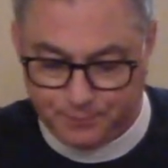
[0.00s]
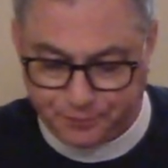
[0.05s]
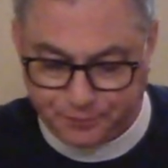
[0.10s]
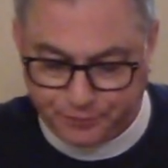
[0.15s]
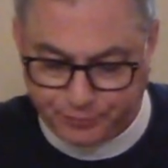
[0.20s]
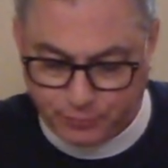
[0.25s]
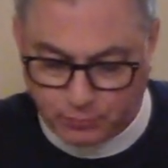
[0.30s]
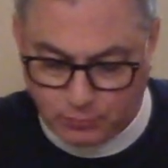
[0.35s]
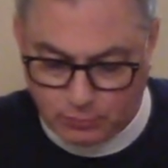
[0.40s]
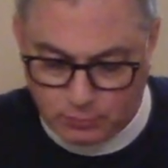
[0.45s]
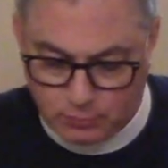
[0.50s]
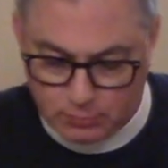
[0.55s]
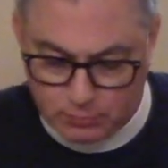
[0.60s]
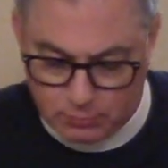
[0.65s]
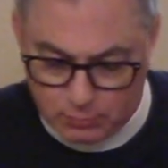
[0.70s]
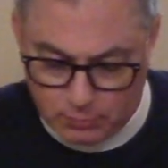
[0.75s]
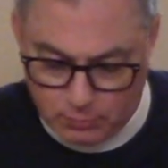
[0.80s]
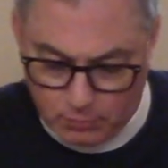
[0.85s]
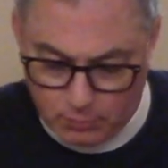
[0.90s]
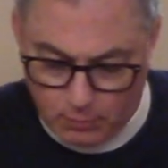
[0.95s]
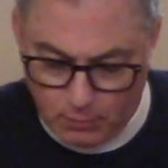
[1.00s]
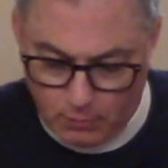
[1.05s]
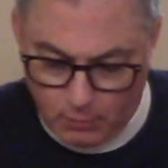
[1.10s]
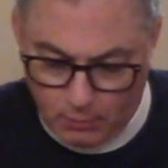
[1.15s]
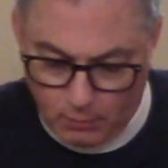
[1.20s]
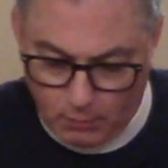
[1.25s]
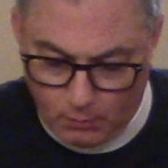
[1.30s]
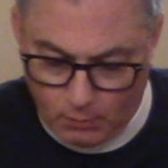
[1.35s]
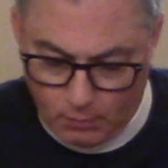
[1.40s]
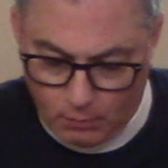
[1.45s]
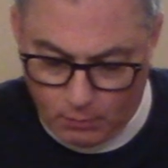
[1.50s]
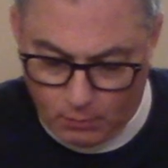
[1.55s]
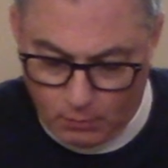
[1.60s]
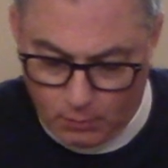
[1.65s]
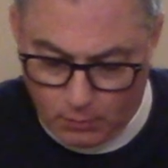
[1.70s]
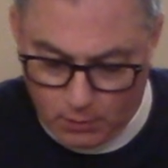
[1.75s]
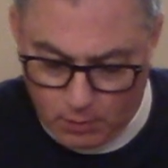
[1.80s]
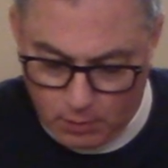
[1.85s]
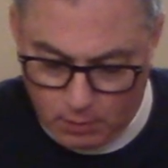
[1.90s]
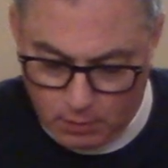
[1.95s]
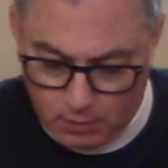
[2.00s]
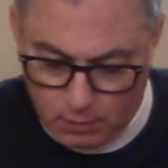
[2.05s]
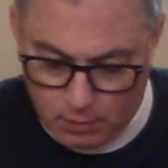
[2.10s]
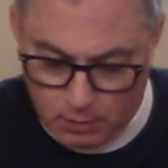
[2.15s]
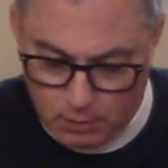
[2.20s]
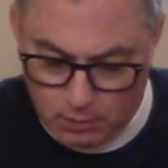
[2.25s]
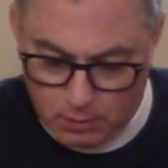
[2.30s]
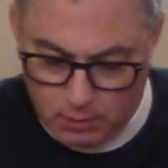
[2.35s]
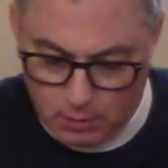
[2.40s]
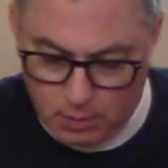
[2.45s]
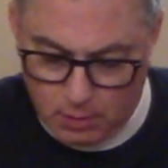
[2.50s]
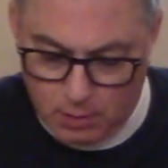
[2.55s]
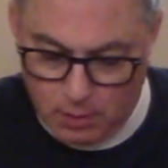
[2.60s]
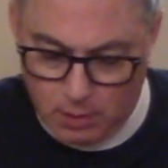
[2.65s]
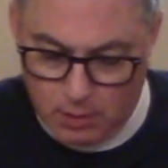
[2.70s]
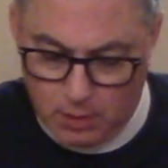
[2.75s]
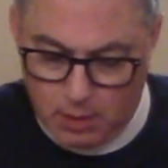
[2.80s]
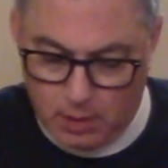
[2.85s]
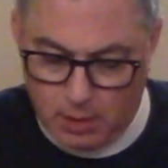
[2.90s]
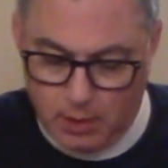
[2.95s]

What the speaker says: No one is speaking in this clip.